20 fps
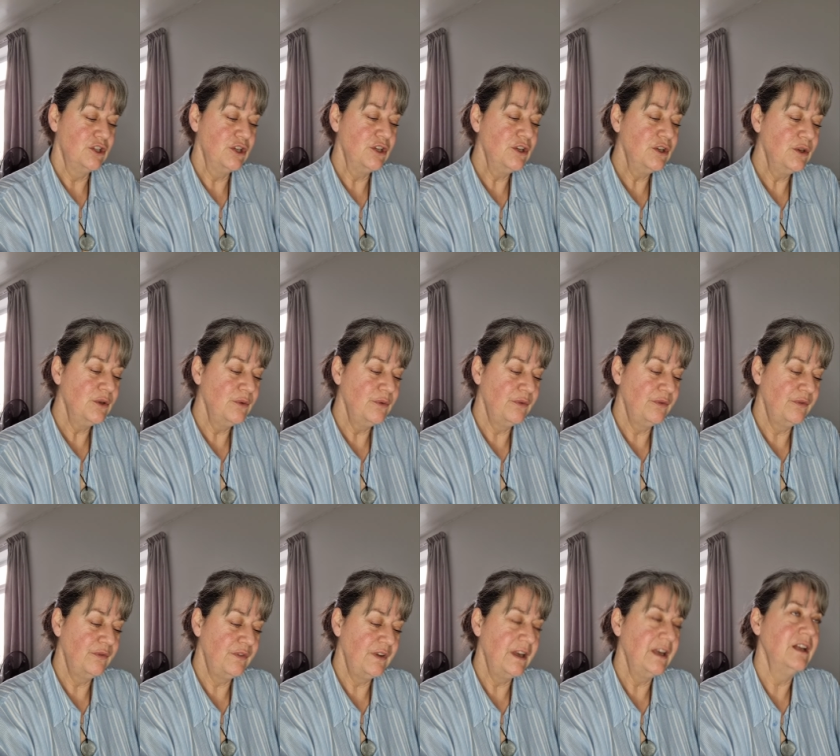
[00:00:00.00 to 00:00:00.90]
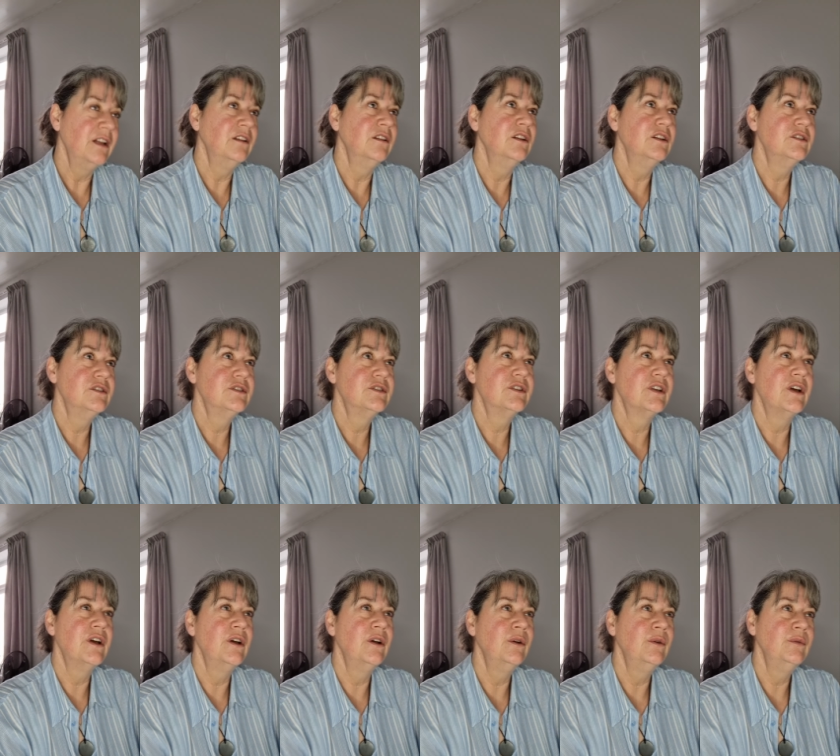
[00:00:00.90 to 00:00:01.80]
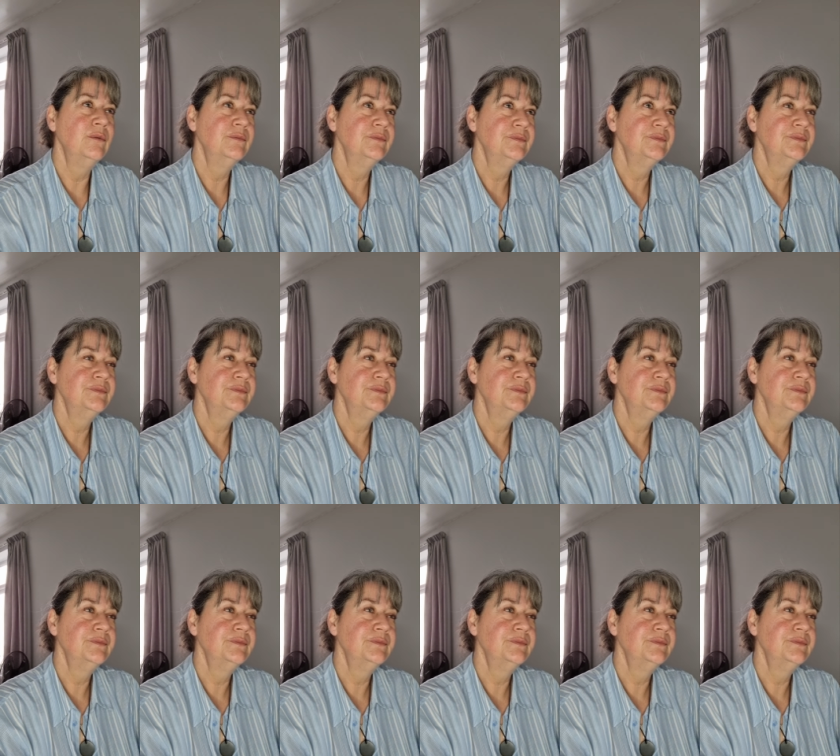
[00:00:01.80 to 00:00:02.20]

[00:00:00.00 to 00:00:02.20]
do you feel as though